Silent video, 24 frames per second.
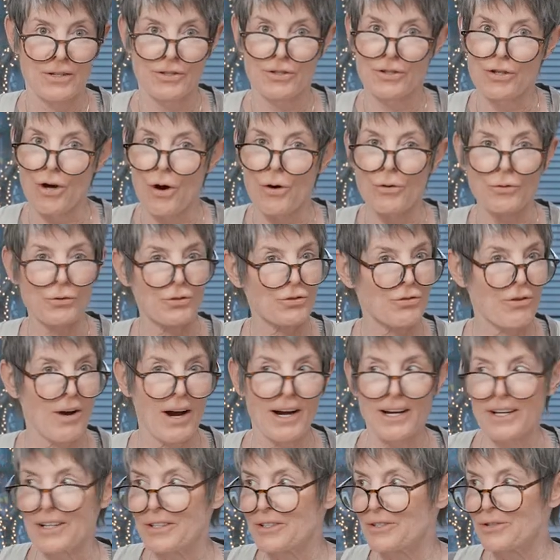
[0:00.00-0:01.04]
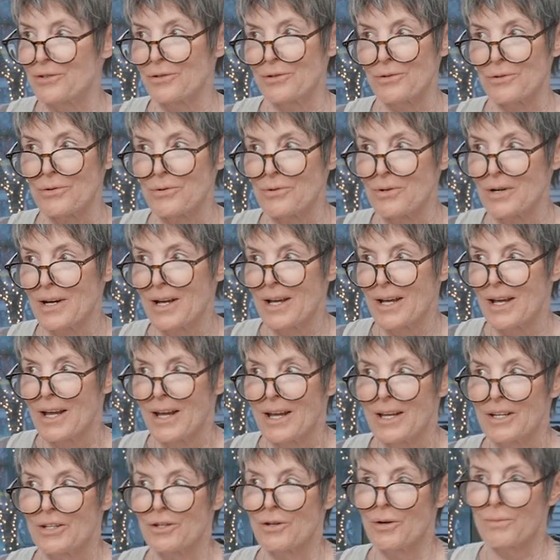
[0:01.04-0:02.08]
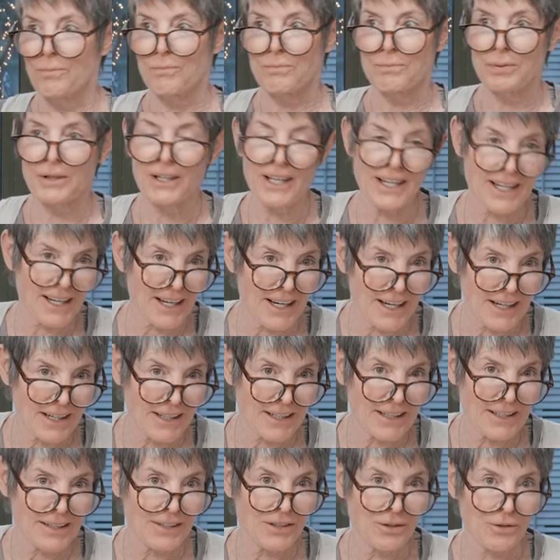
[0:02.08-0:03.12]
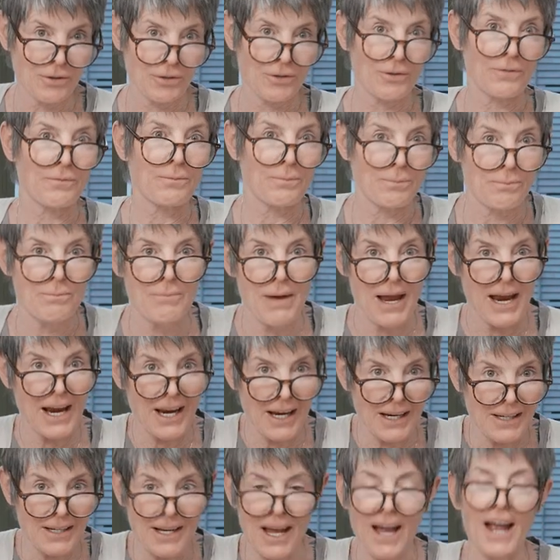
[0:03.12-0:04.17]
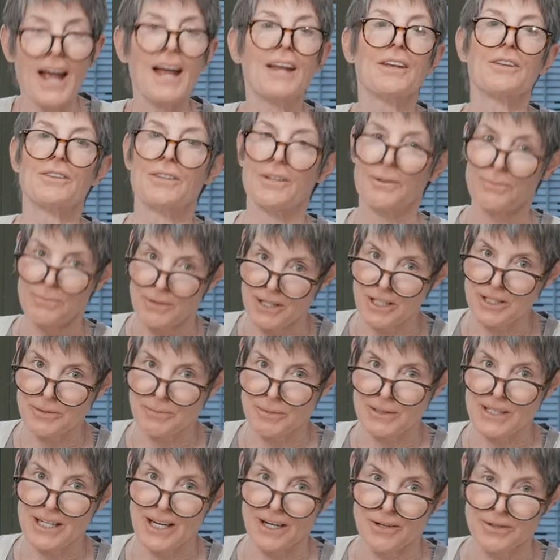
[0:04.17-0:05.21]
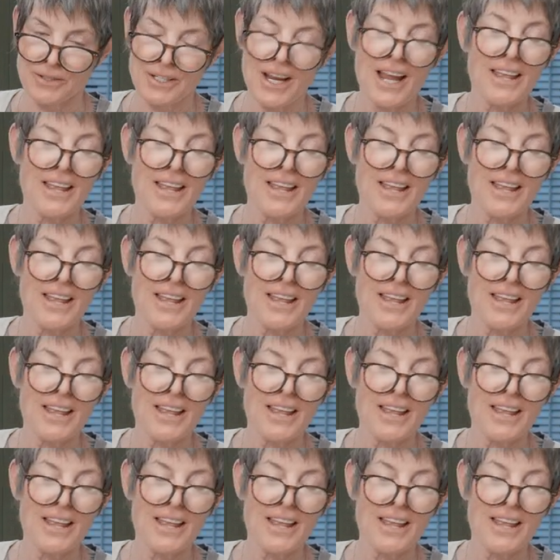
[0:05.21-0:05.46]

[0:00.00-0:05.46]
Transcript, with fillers: Don't try to do your plating, your main, and these potatoes.